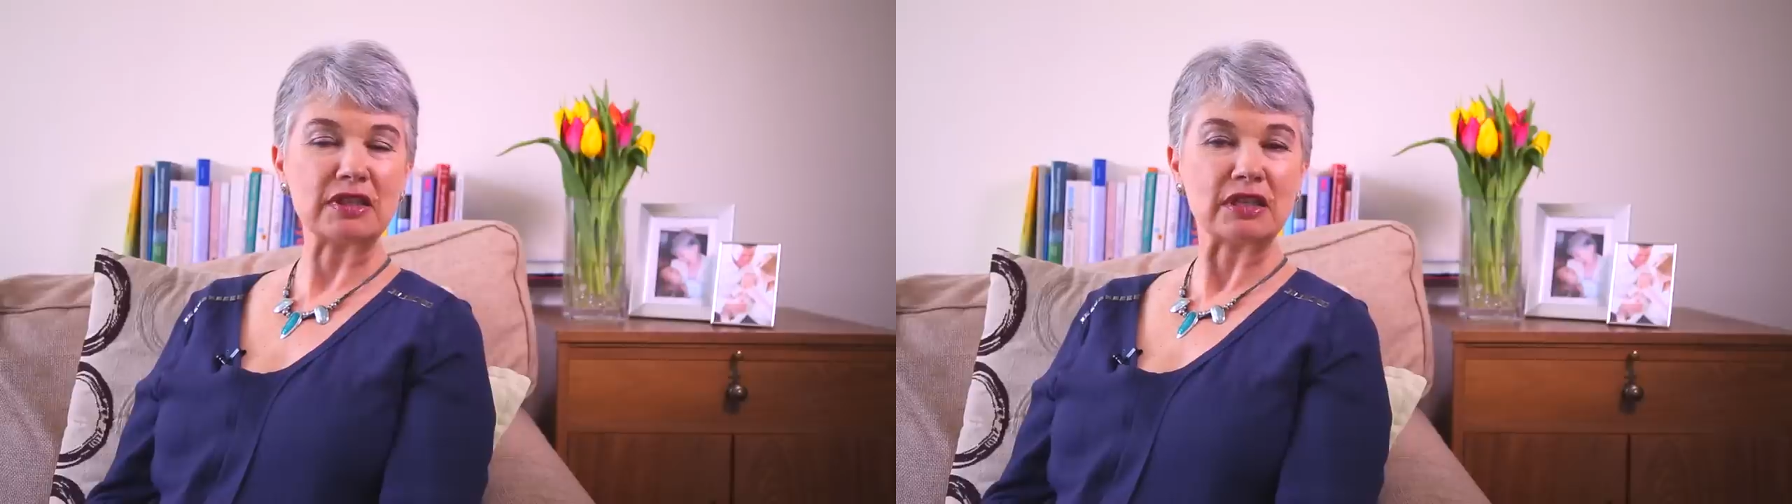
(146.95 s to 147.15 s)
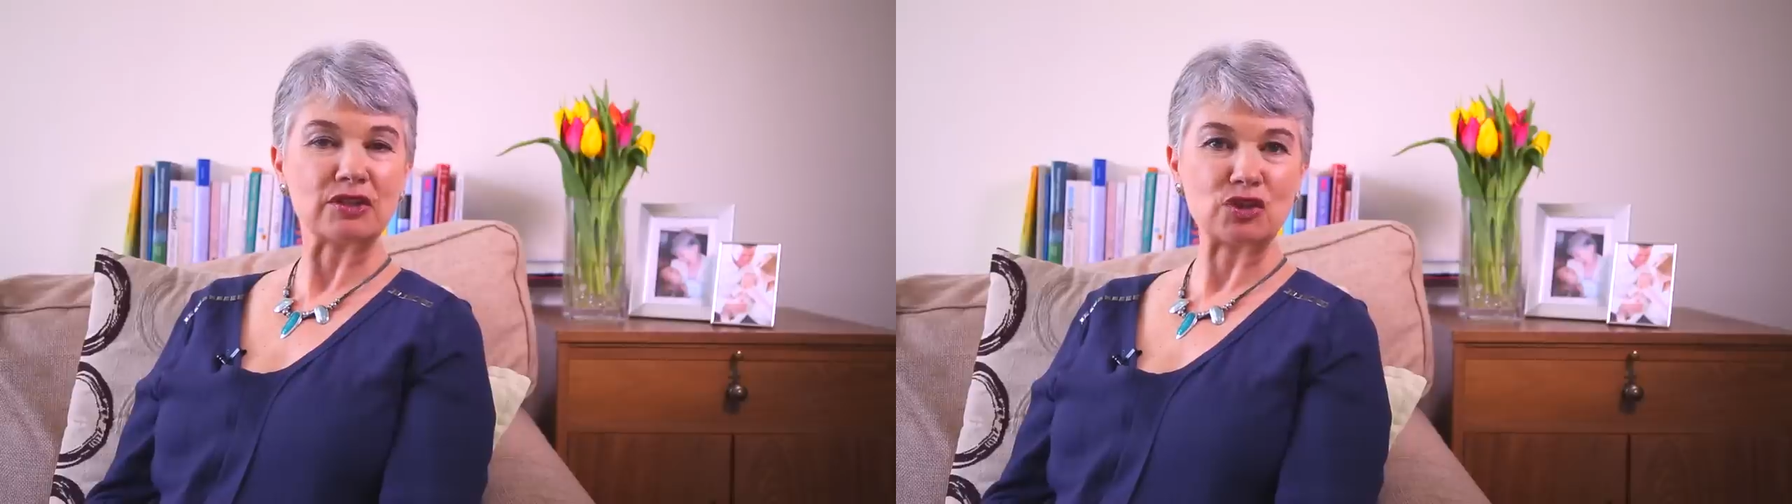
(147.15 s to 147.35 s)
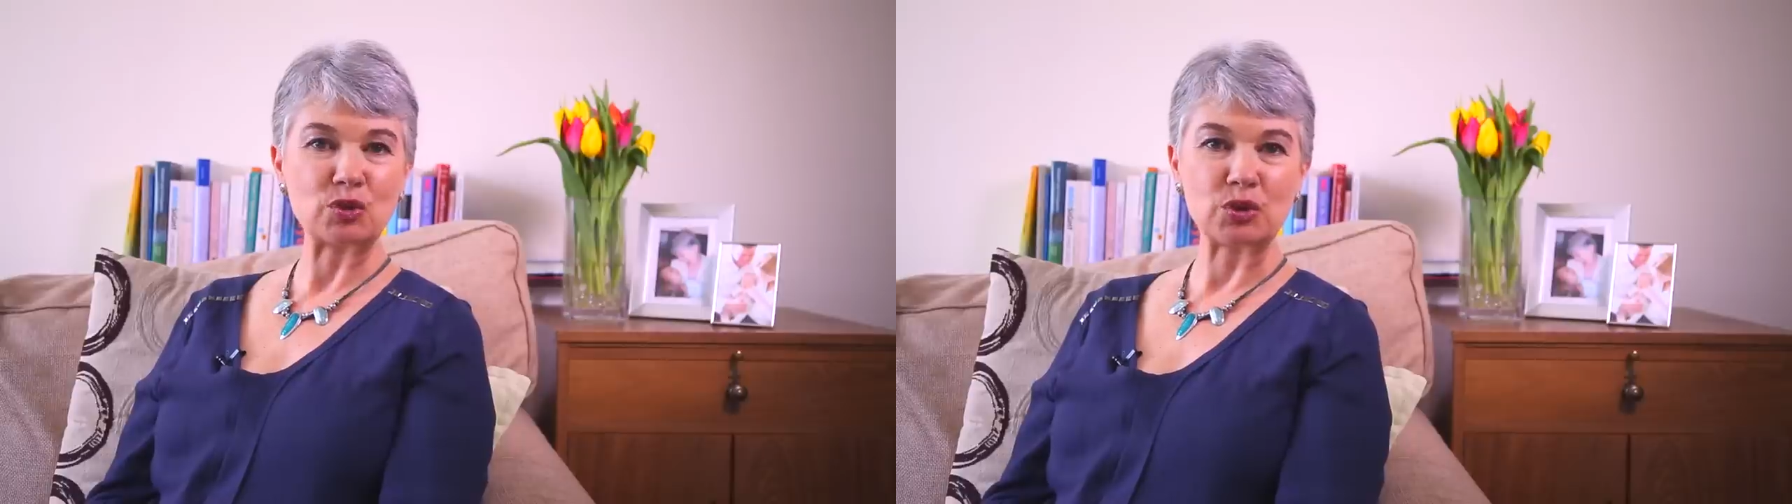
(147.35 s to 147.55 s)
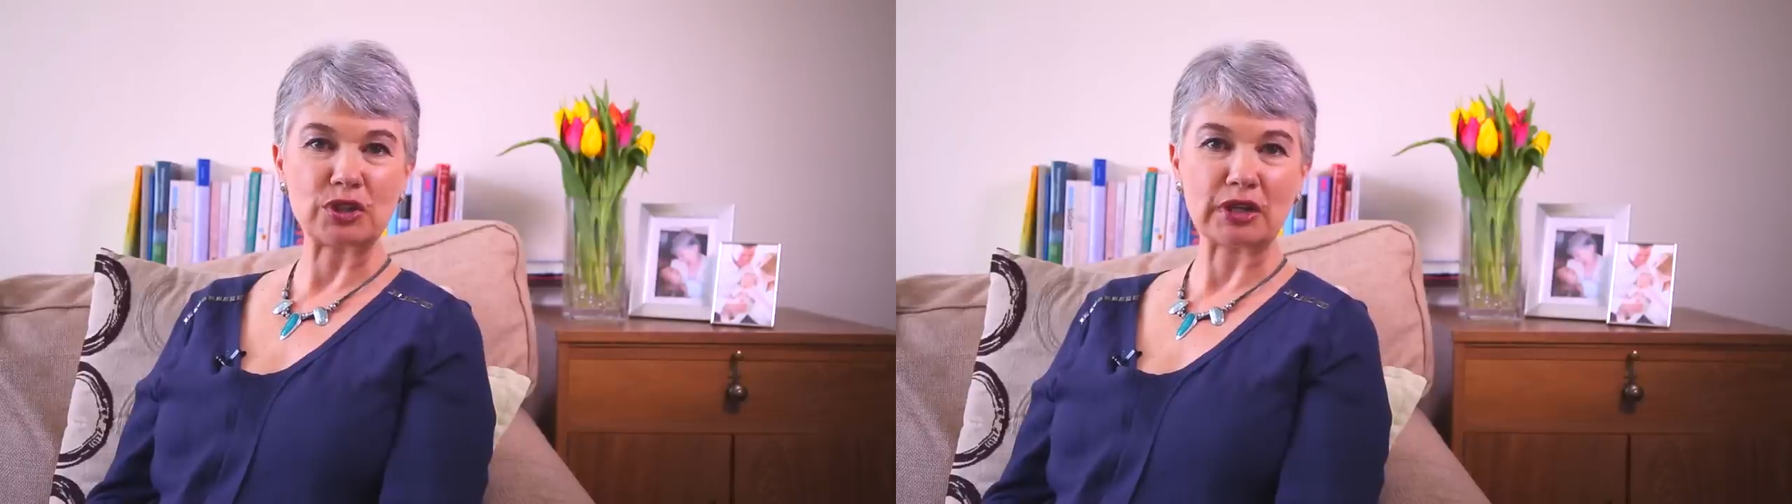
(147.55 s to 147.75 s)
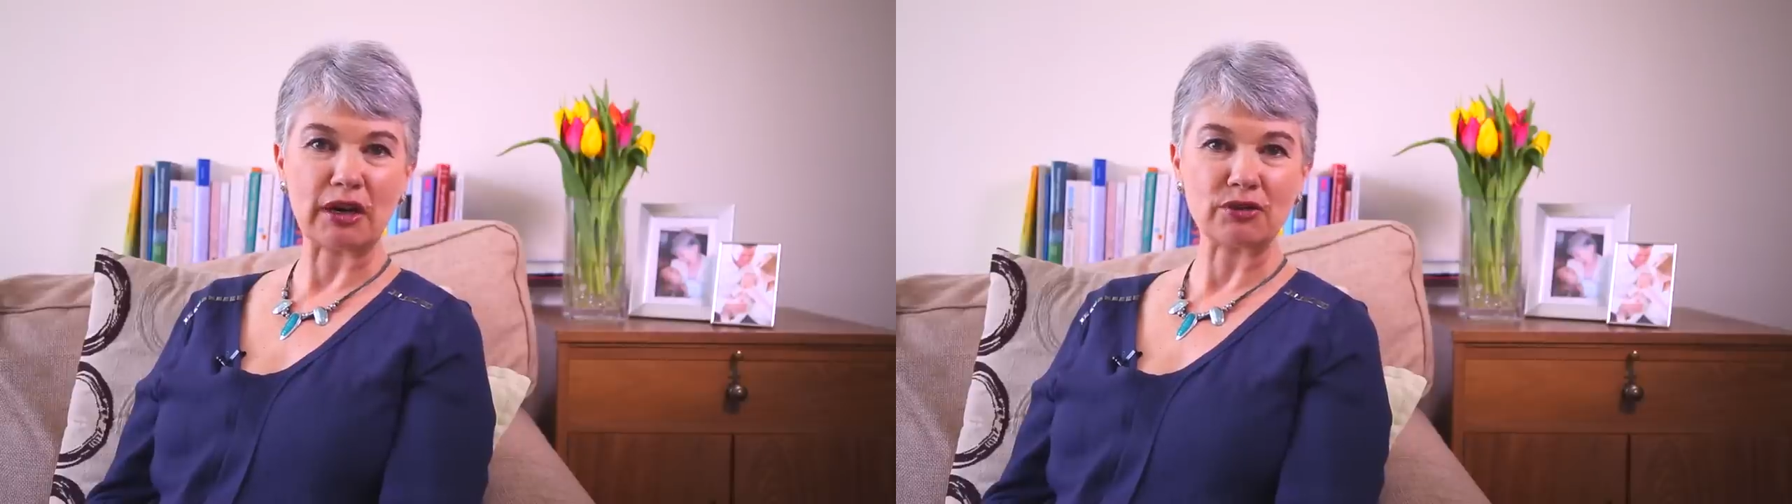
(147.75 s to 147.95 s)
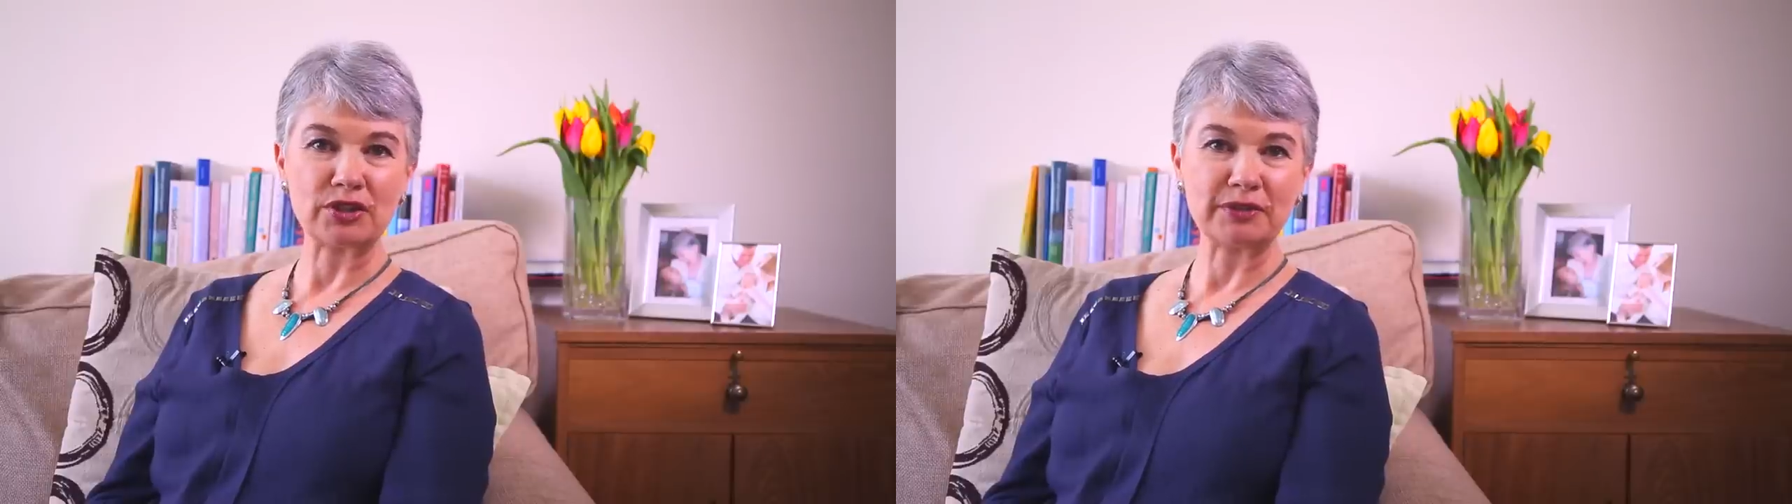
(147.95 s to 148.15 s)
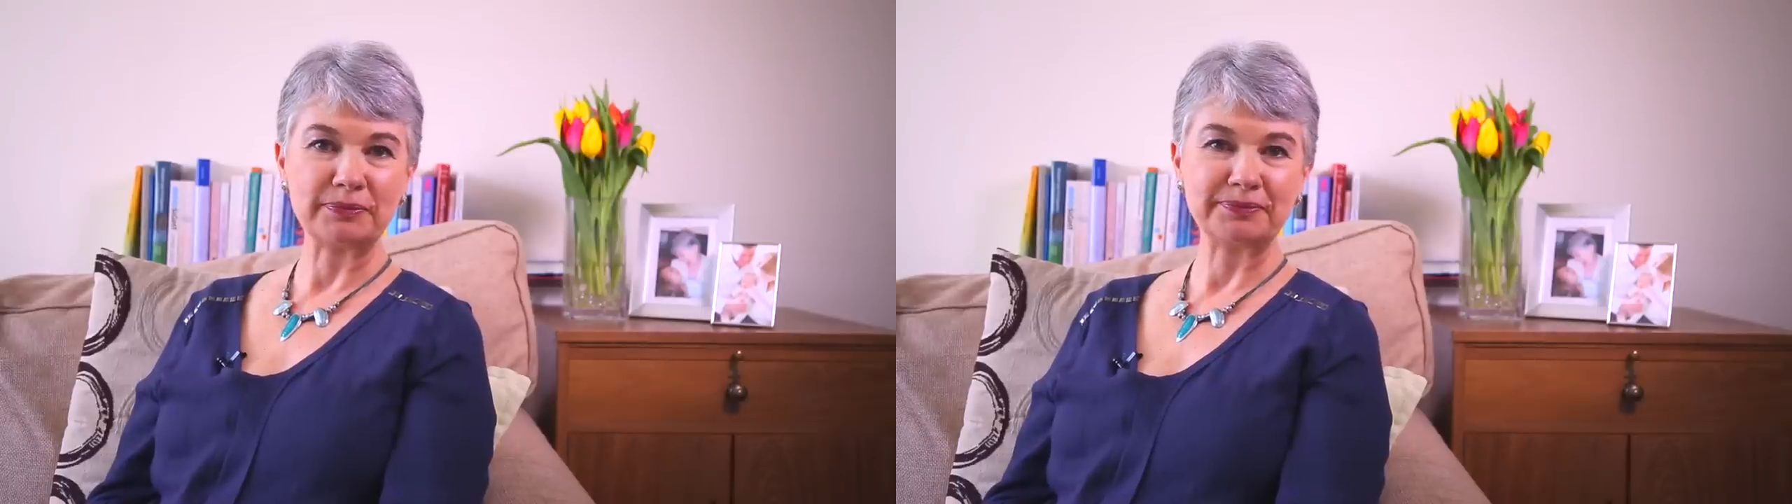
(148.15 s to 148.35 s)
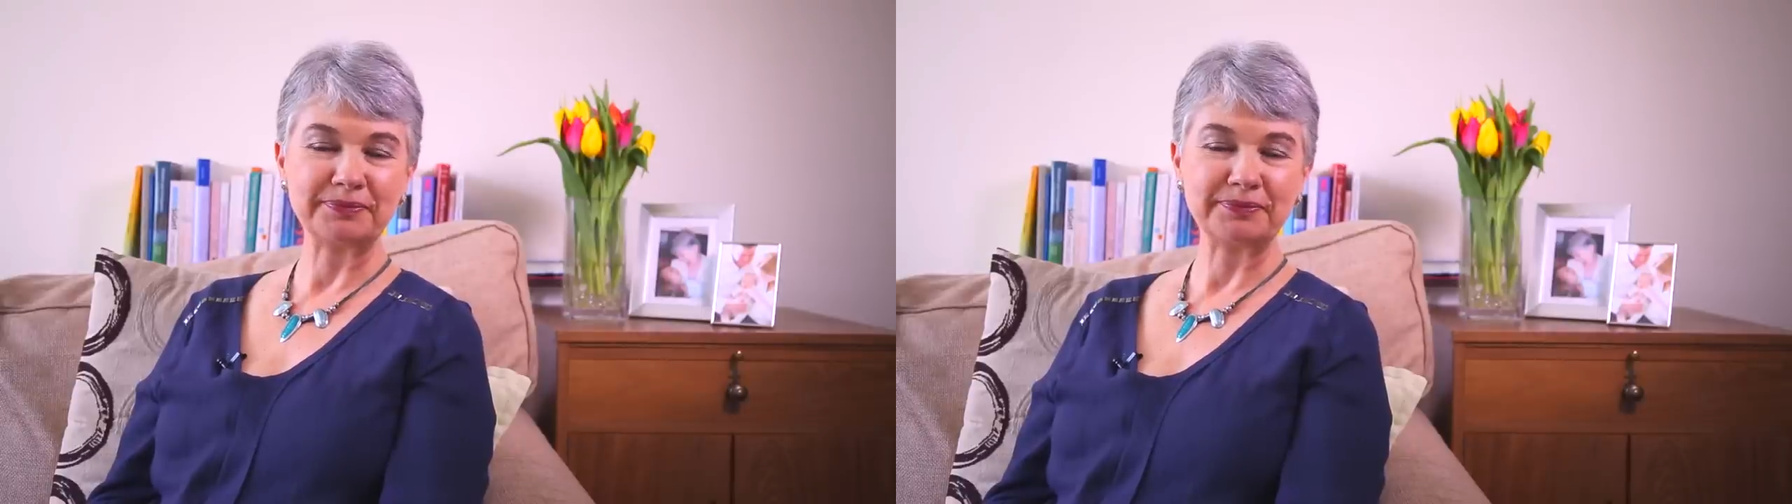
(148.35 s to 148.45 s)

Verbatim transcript: things sorted out.